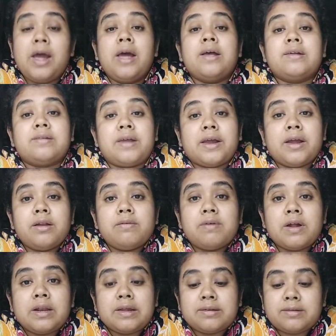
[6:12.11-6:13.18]
second
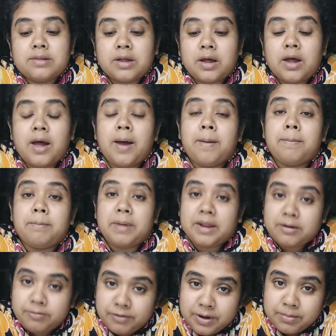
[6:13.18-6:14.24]
one is the
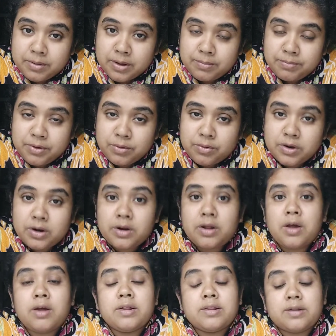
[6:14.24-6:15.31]
mainframe computer,
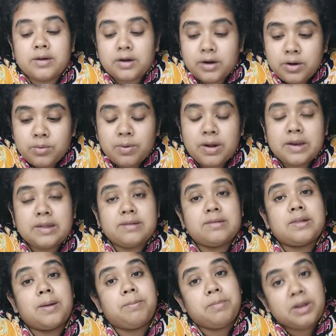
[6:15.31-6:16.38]
third one is
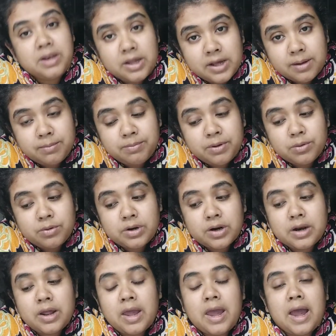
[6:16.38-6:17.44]
the mini
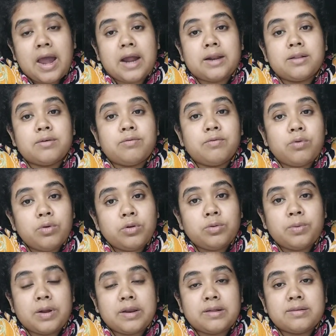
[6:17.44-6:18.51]
computer, and the fourth
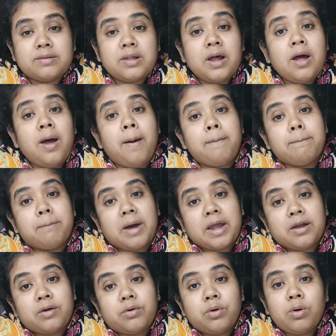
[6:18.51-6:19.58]
one is the
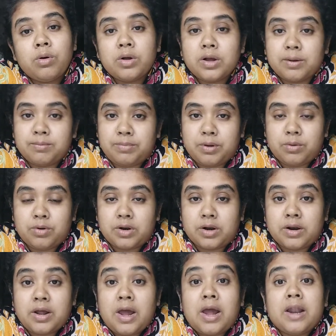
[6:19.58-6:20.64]
microcomputer.
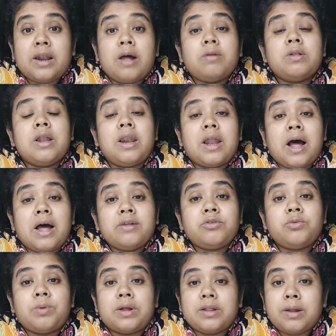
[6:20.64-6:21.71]
Now the
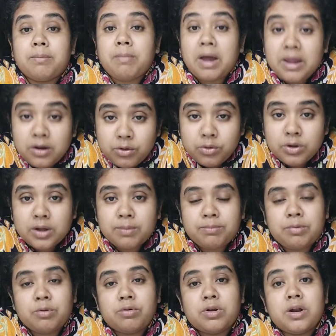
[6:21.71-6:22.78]
last one, the
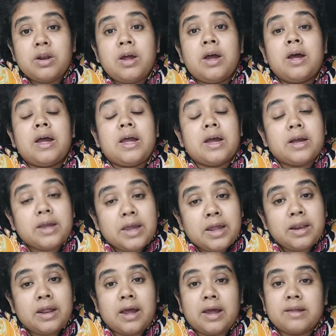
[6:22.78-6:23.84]
microcomputer,
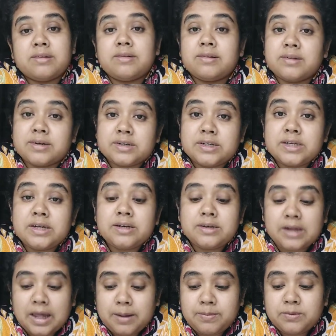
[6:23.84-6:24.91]
again has certain
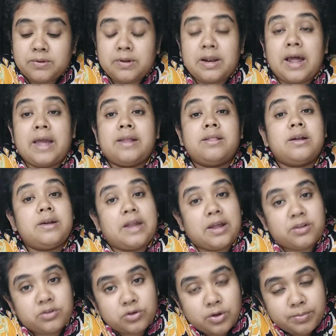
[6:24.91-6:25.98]
types like the
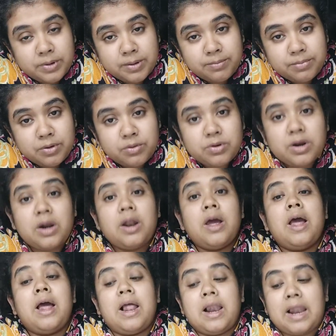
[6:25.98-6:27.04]
desktop computer,
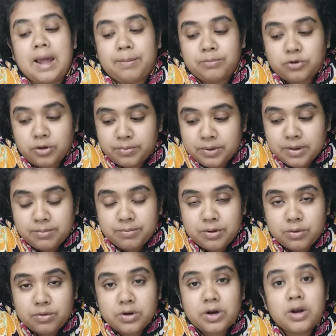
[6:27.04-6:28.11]
laptop
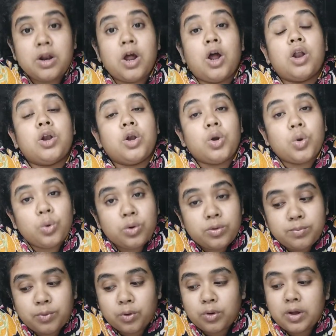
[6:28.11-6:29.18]
computer,
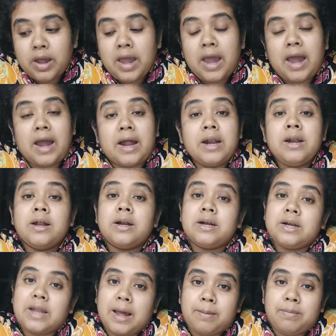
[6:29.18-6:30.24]
notebook and
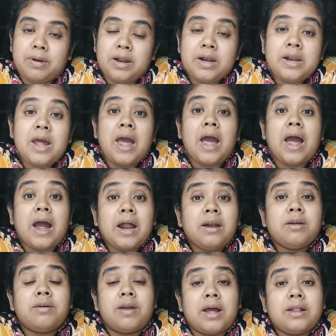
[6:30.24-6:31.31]
tablet, and
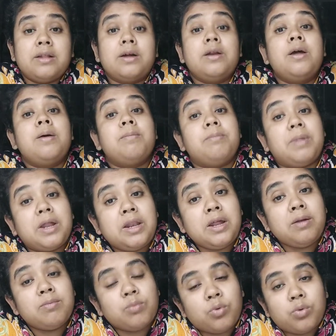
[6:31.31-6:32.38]
rather many
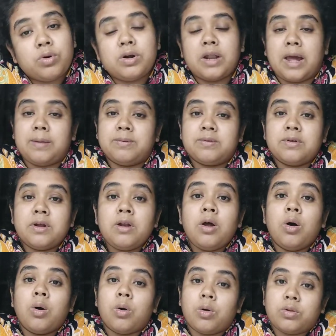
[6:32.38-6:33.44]
more types are
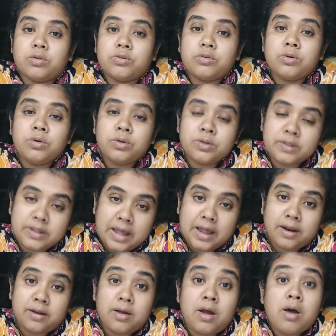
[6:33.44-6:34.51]
also
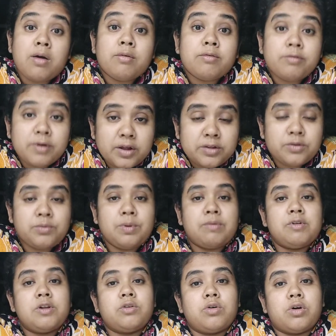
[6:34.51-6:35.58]
there. First we
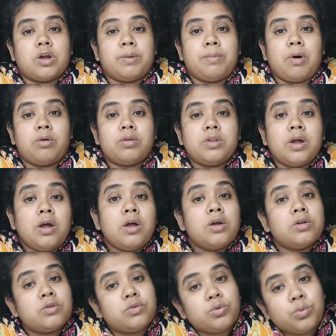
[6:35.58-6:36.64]
will talk about the
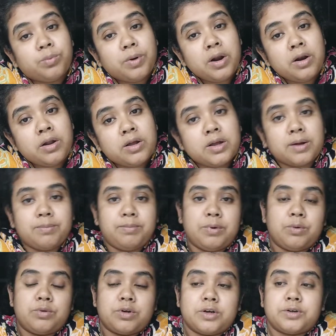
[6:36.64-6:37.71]

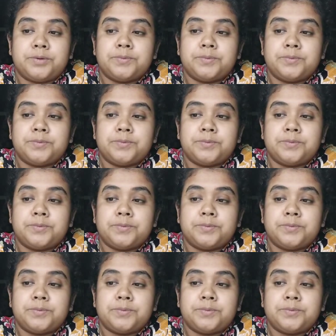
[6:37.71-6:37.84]
supercomputer.